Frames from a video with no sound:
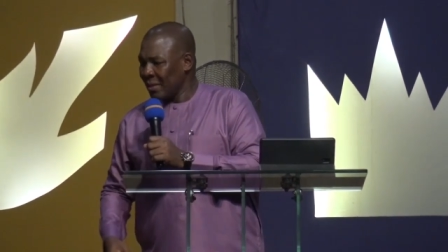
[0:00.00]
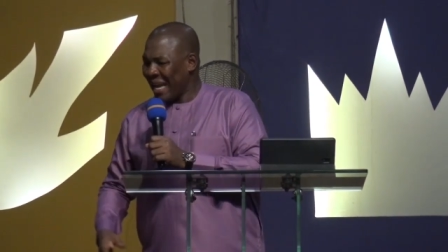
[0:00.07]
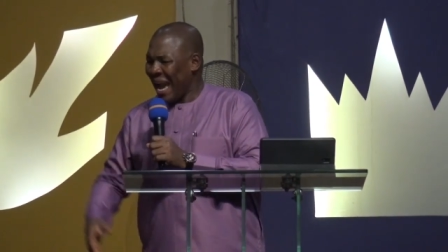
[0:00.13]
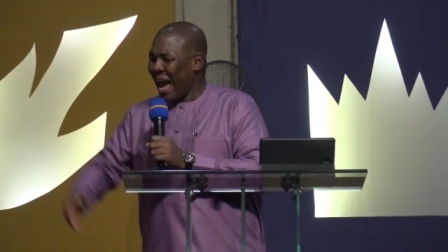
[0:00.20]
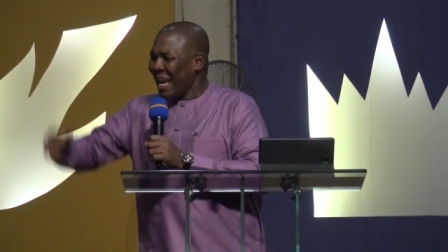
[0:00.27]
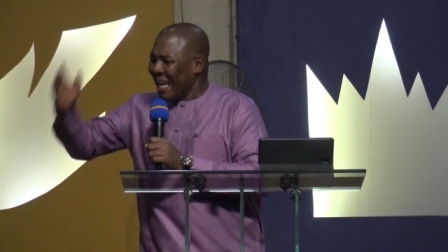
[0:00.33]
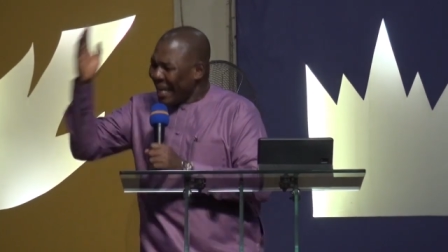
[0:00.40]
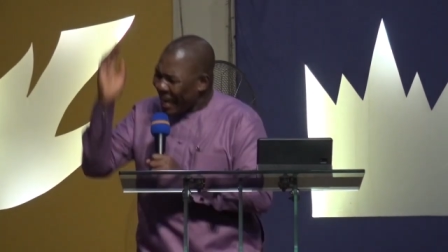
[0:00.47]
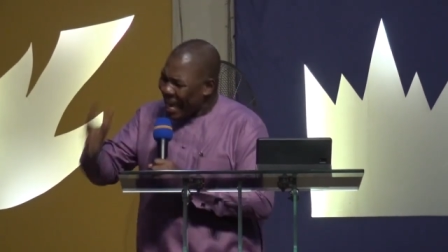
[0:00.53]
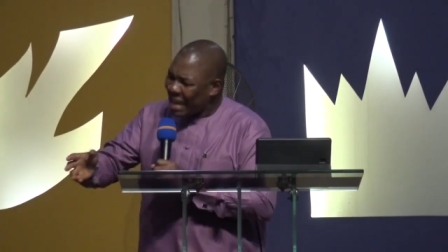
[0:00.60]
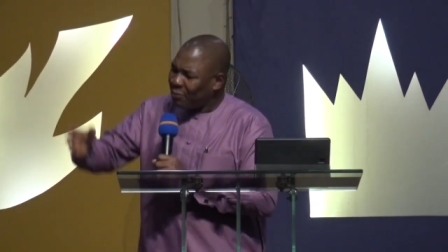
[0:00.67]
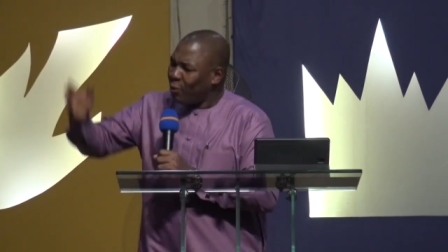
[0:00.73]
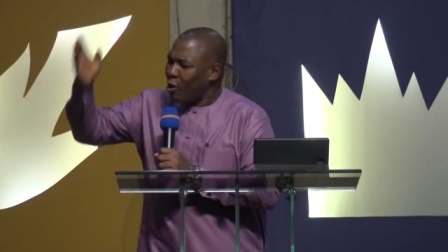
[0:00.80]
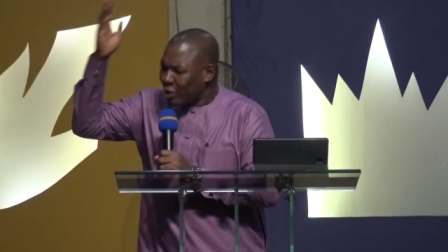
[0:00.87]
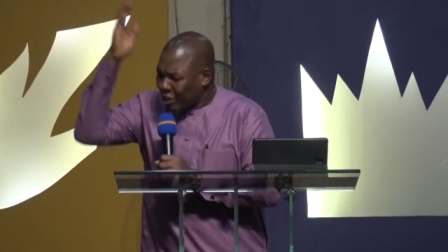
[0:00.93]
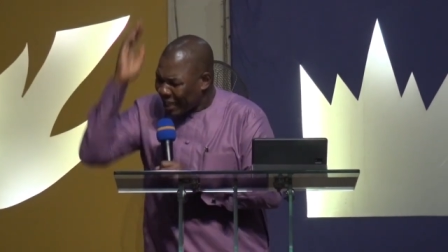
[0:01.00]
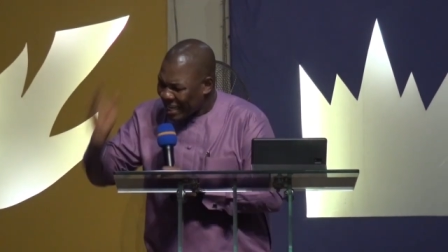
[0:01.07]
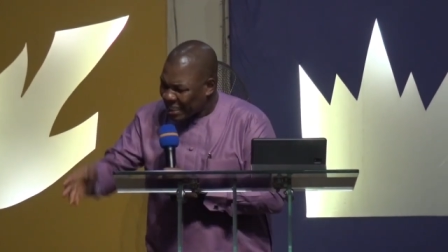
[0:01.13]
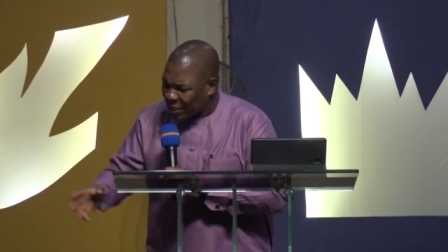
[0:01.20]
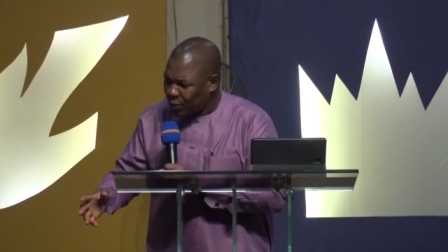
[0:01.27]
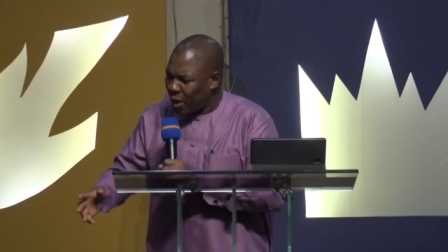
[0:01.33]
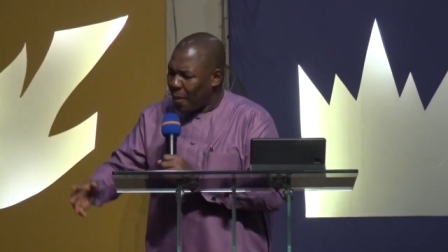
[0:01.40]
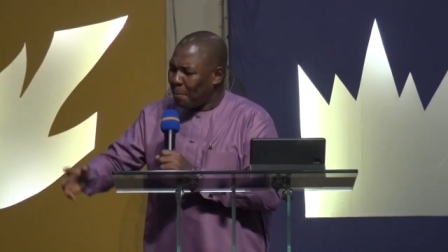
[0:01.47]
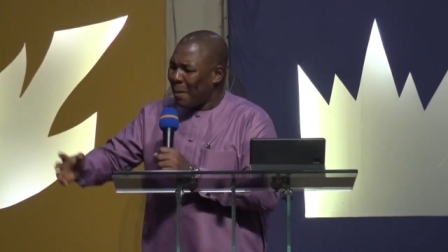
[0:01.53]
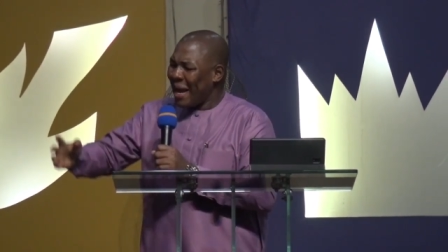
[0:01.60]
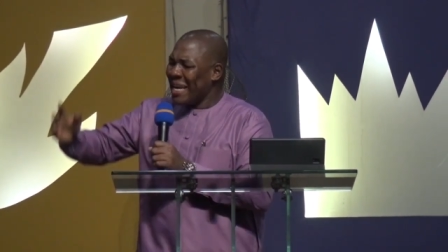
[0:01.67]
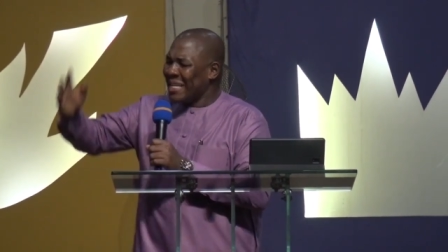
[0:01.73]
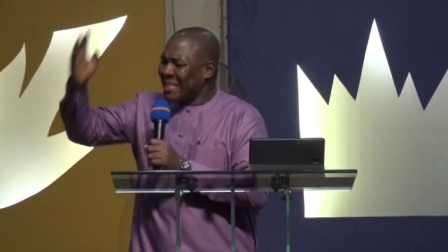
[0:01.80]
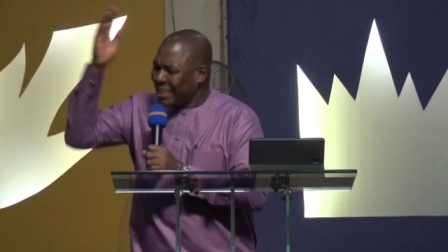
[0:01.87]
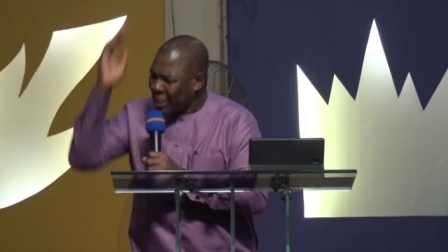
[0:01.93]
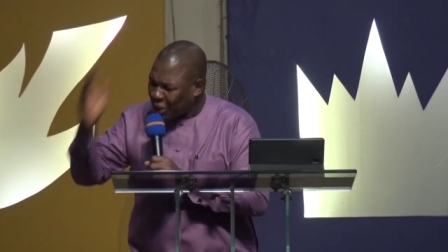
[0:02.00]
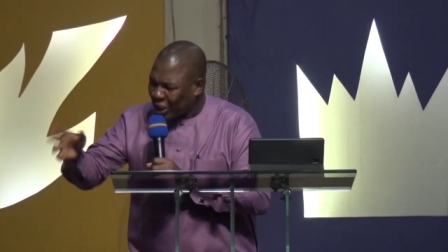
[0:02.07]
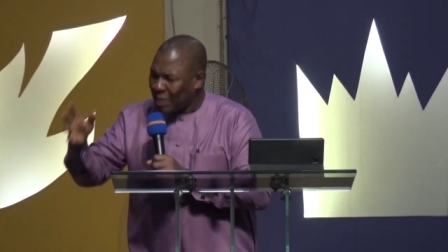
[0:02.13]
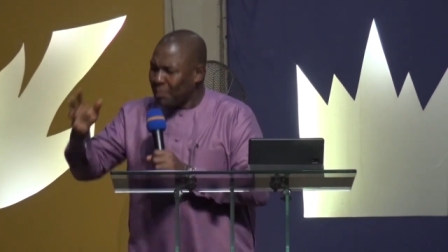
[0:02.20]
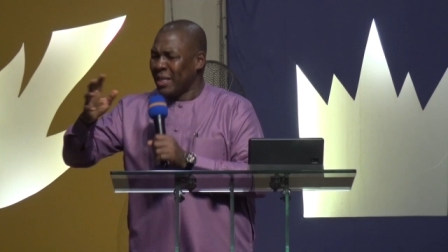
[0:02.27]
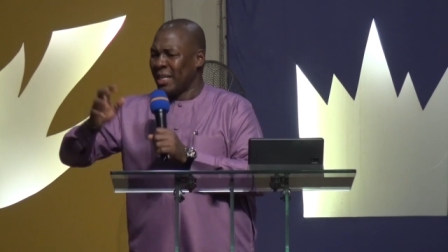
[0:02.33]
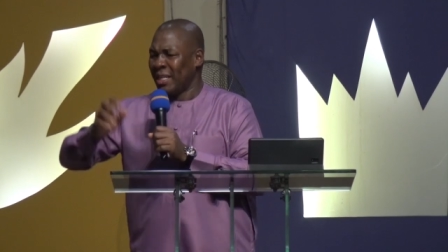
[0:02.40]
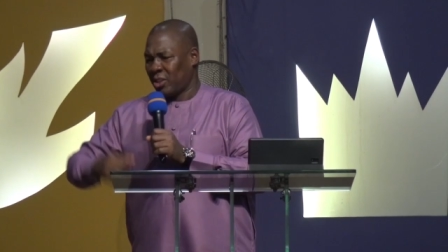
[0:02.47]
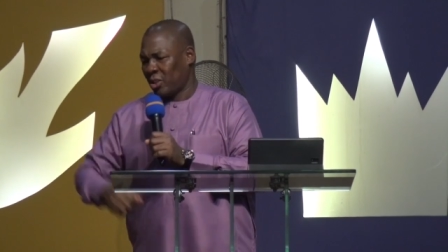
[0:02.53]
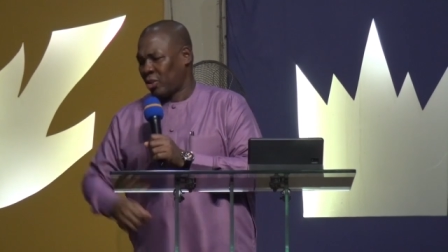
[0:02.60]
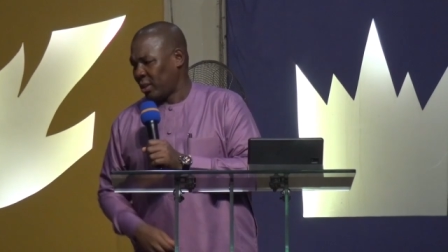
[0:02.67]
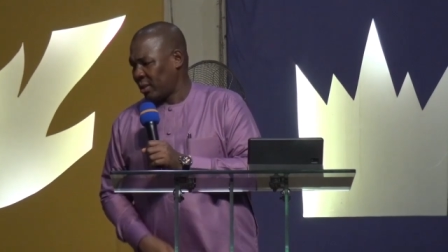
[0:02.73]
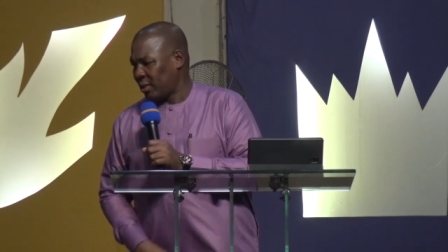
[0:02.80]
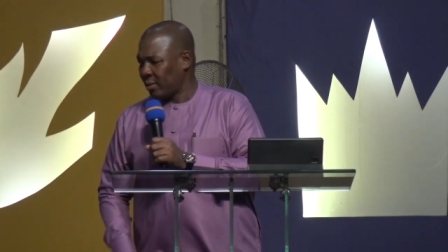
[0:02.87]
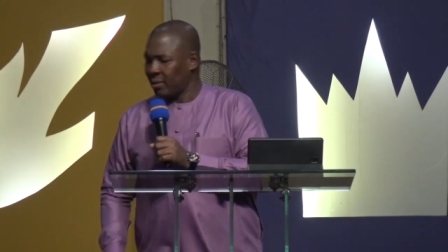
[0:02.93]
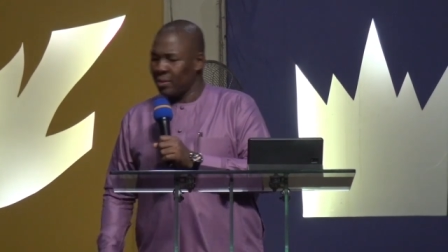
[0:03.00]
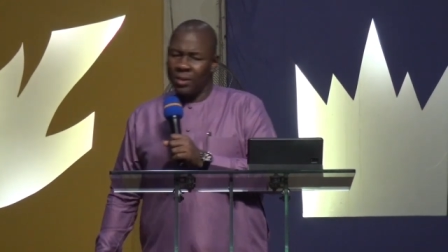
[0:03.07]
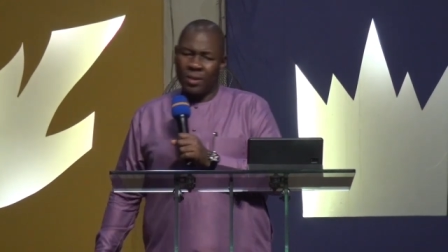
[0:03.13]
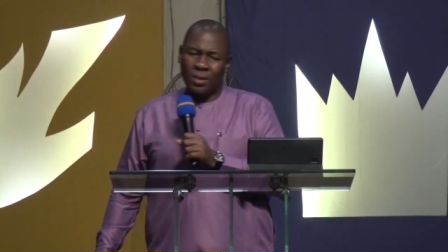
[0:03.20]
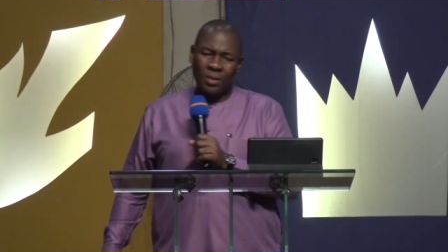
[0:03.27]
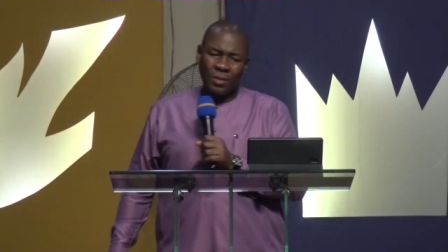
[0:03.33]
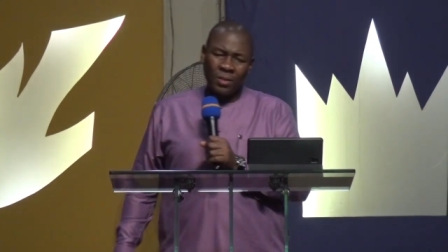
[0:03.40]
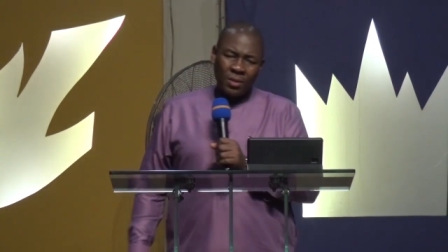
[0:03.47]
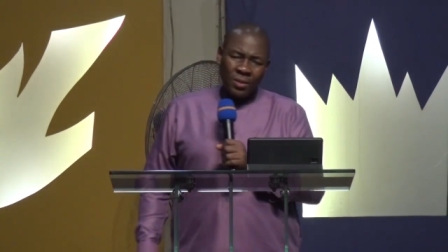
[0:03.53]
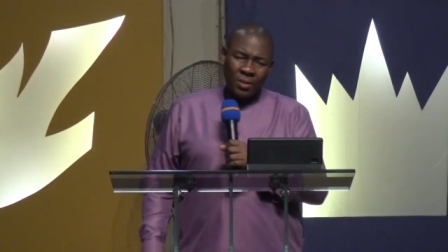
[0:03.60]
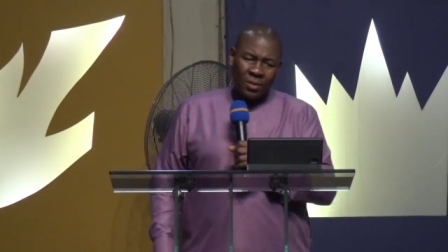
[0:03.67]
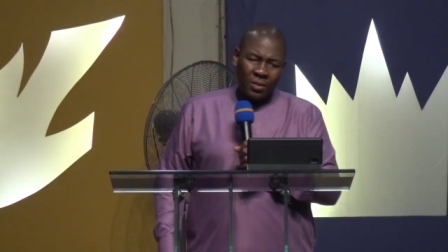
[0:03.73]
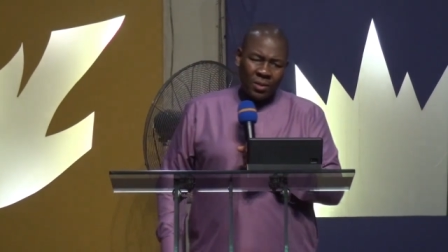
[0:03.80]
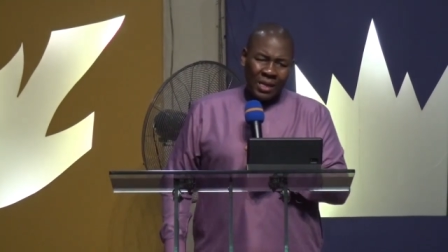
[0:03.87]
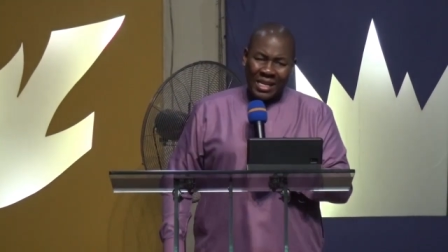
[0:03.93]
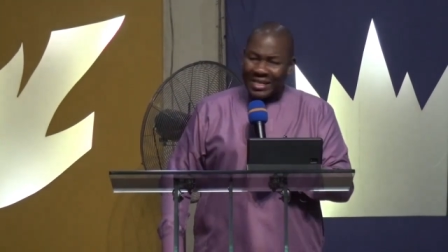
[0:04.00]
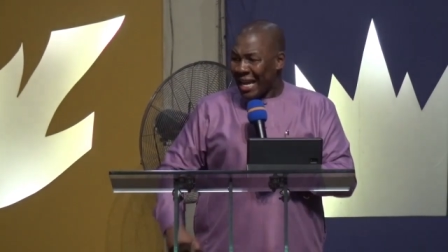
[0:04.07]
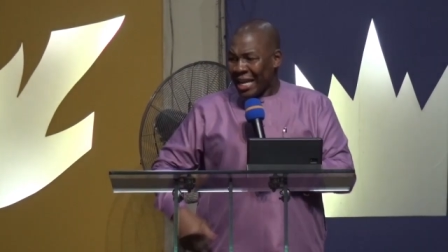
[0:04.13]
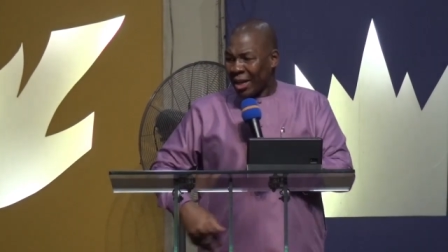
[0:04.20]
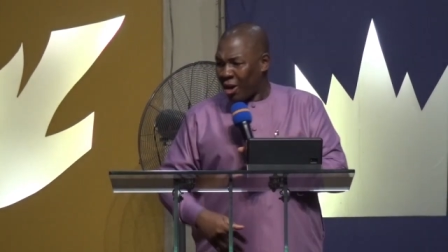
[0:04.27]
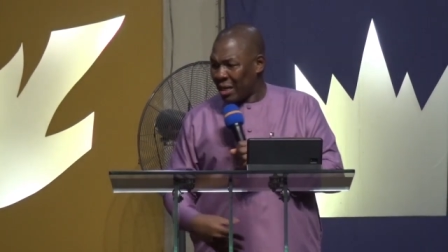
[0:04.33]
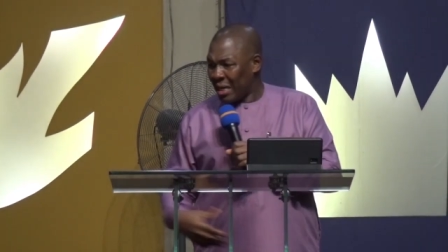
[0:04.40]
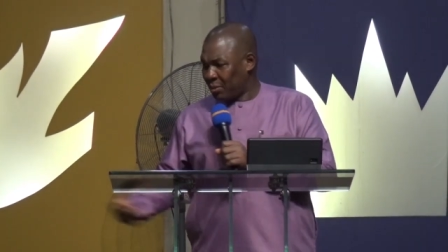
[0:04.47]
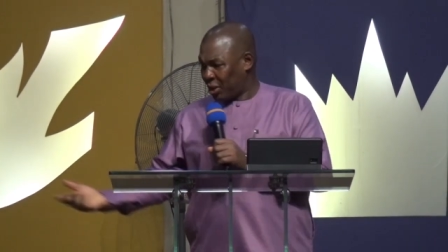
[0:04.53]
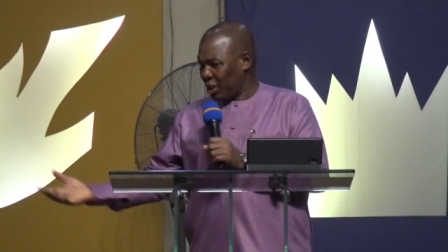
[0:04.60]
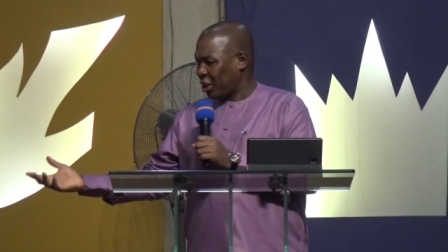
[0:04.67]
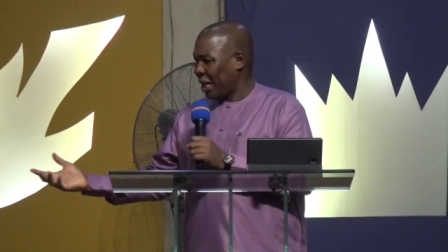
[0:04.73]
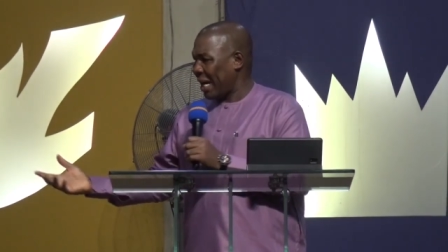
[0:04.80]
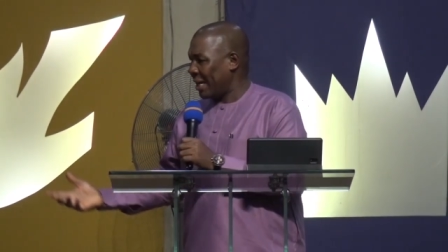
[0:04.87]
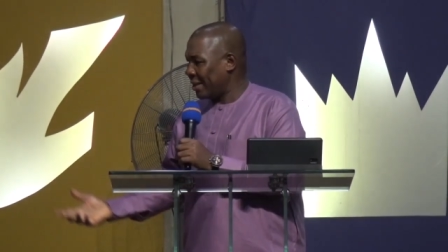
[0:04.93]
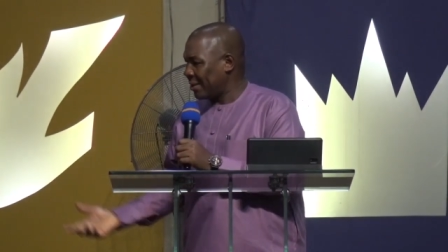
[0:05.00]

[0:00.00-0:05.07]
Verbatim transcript: Her life was transformed by his teaching ministry. That's how they call him teacher.